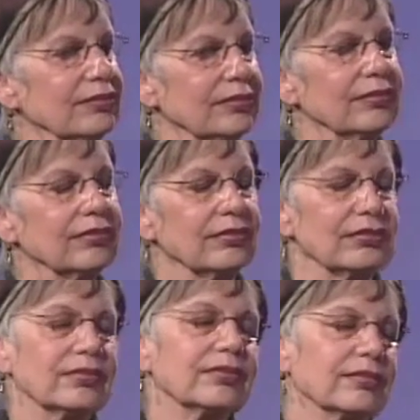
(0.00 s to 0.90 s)
is,
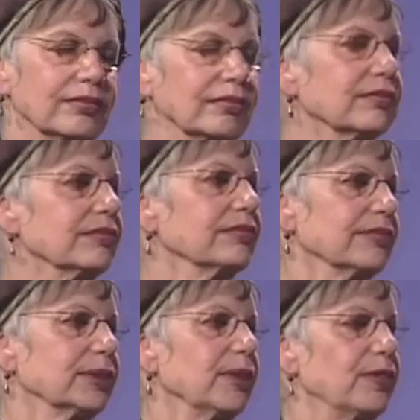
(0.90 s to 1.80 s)
mm-hmm. to bring
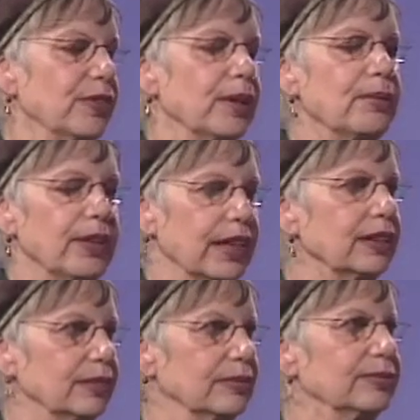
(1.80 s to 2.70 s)
the two of
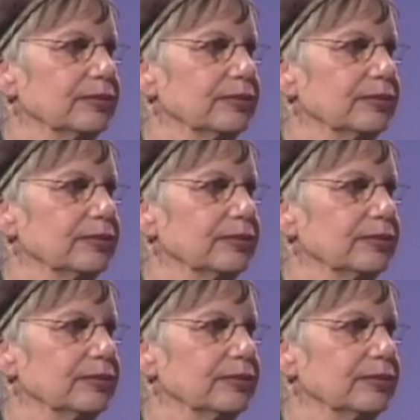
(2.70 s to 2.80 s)
you to